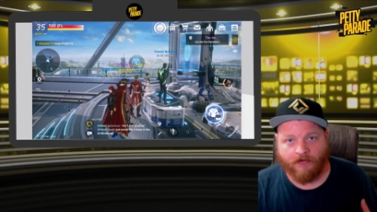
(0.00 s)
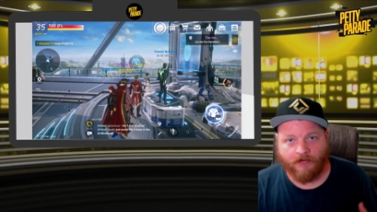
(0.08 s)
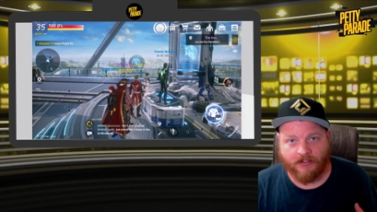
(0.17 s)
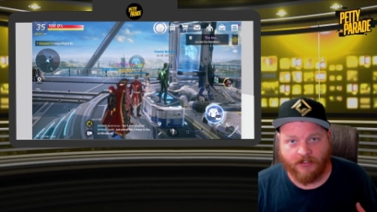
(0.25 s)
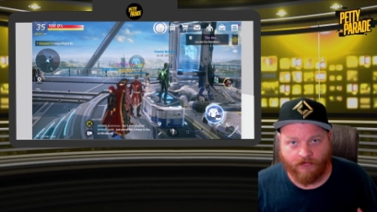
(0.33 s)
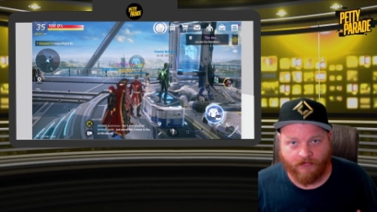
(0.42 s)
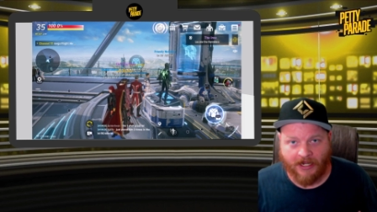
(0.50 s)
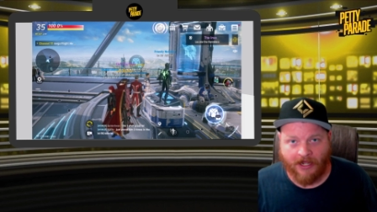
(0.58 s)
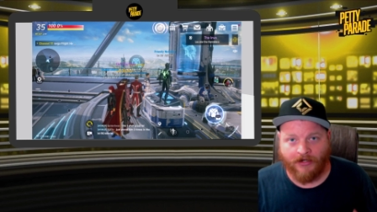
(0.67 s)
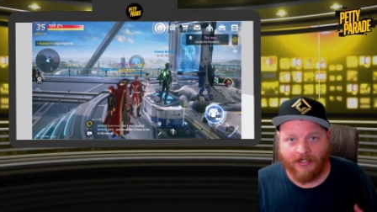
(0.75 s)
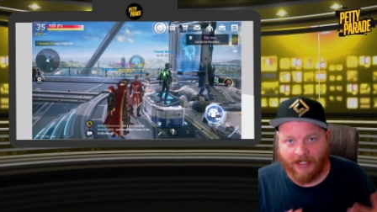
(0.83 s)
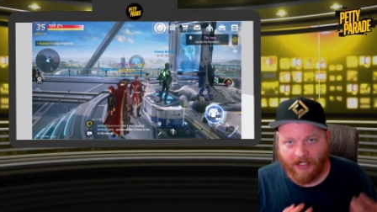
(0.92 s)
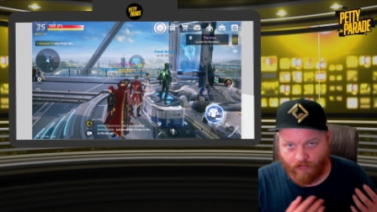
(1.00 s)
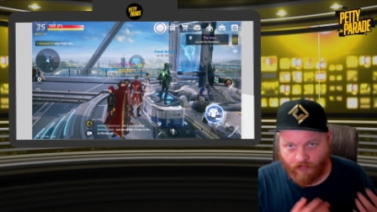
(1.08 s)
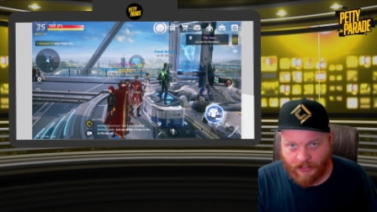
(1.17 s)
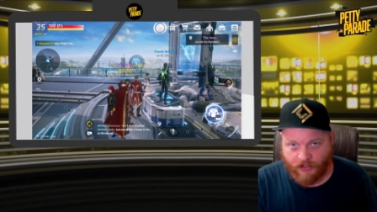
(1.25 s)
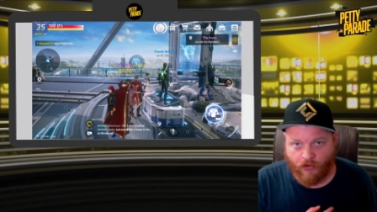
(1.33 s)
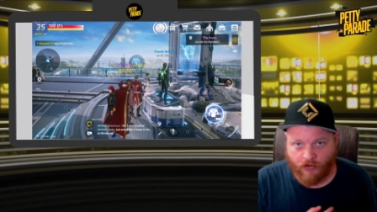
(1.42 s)
stuff down and getting
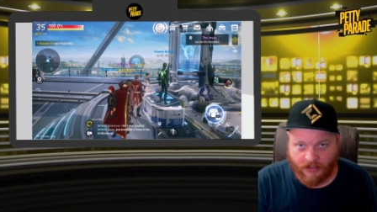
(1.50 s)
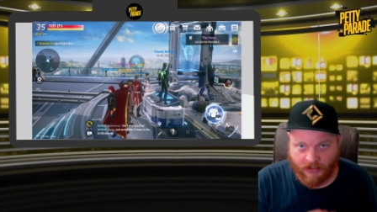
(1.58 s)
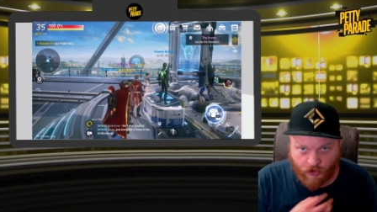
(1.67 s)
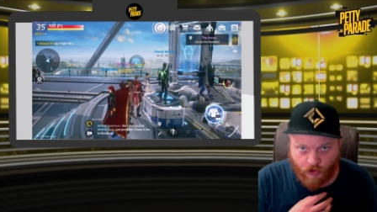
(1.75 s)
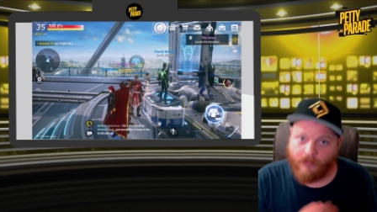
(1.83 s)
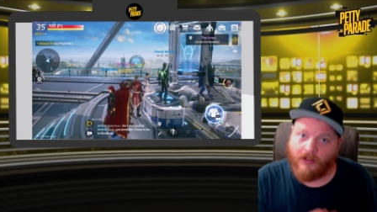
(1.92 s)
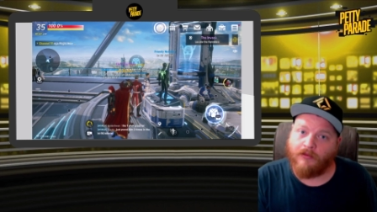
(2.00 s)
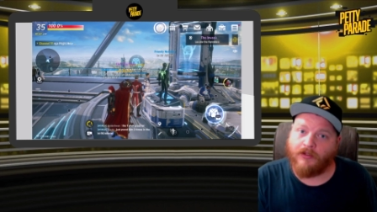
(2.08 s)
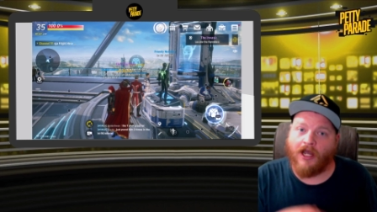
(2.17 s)
resources to be able to